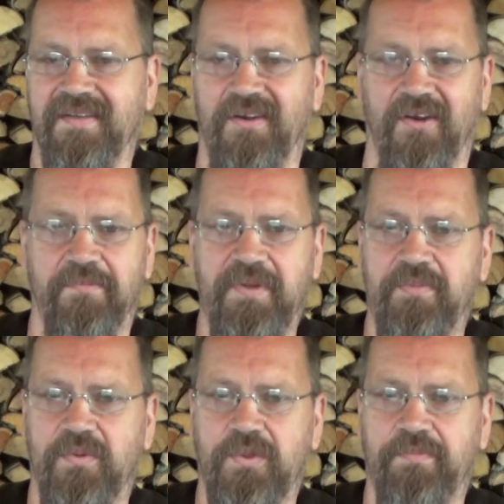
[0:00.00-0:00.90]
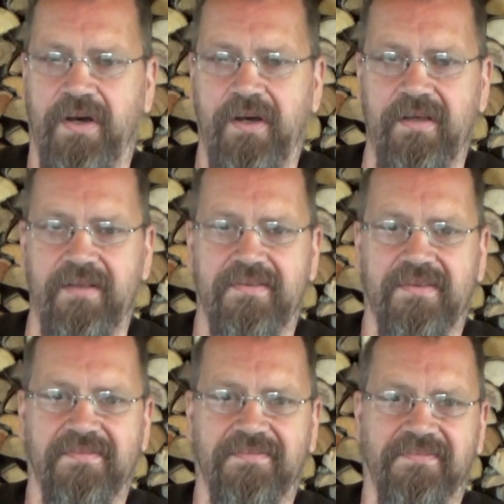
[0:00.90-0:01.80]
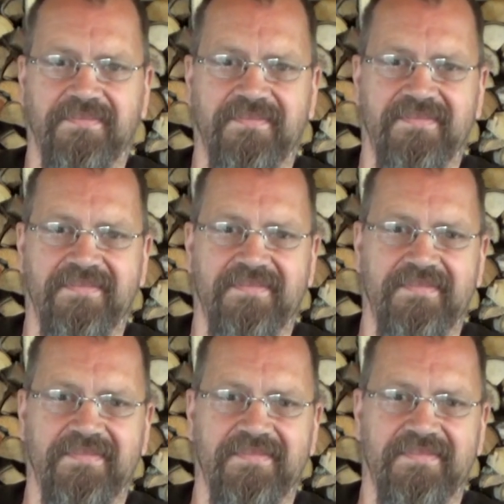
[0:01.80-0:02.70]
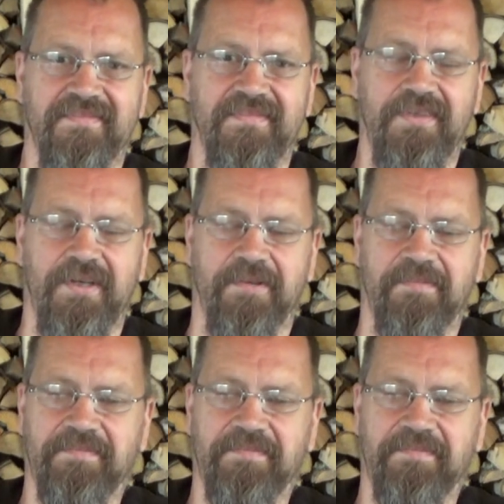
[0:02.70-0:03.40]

a lot of people would buy it. Yeah.